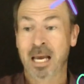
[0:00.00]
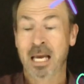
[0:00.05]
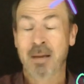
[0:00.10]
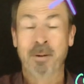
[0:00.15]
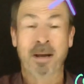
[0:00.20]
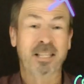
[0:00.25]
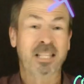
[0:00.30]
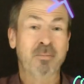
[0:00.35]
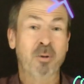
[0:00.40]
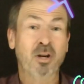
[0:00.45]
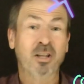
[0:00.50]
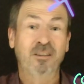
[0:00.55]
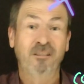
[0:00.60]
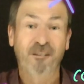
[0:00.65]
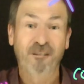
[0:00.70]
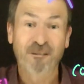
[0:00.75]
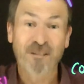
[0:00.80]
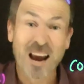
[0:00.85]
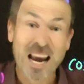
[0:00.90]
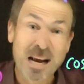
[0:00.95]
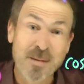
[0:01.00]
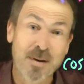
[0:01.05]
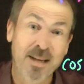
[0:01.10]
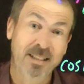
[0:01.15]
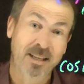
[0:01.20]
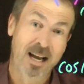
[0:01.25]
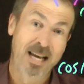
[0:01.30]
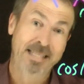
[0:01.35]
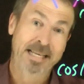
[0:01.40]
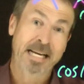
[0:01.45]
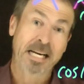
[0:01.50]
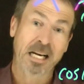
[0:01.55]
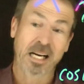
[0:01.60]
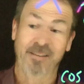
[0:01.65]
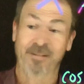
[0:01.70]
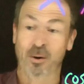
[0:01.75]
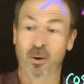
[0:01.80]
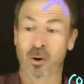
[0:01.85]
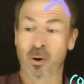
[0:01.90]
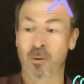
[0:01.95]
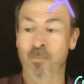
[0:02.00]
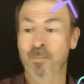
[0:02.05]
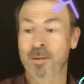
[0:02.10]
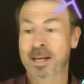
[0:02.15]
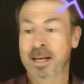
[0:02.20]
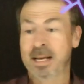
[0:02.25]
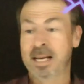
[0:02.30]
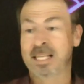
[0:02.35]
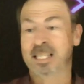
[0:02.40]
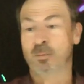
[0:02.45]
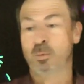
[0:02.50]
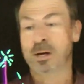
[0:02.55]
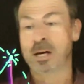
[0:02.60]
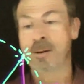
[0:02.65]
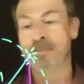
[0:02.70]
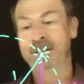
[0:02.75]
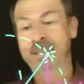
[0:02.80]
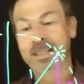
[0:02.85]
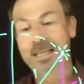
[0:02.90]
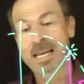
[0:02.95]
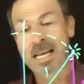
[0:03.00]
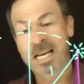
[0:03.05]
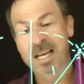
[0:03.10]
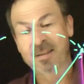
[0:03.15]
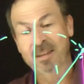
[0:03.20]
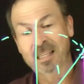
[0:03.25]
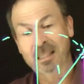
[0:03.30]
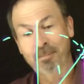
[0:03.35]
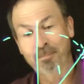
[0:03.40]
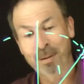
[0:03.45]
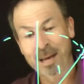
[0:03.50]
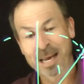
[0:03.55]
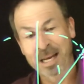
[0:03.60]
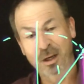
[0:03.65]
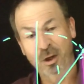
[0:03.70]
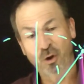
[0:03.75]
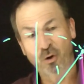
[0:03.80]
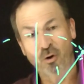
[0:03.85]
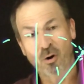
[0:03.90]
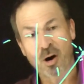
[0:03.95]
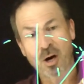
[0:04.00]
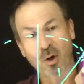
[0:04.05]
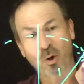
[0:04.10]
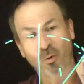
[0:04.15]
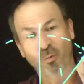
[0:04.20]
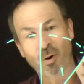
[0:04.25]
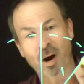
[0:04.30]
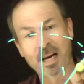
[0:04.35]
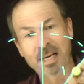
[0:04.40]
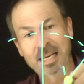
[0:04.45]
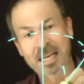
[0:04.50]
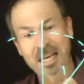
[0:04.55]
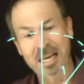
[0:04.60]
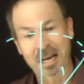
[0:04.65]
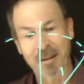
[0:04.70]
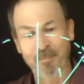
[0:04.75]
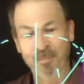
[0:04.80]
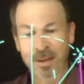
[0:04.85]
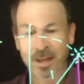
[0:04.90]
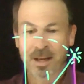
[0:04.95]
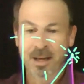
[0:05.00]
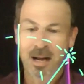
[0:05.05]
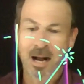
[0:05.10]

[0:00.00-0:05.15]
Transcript: Perhaps the most famous identity of all is the one I'm seeing in this pink triangle right here.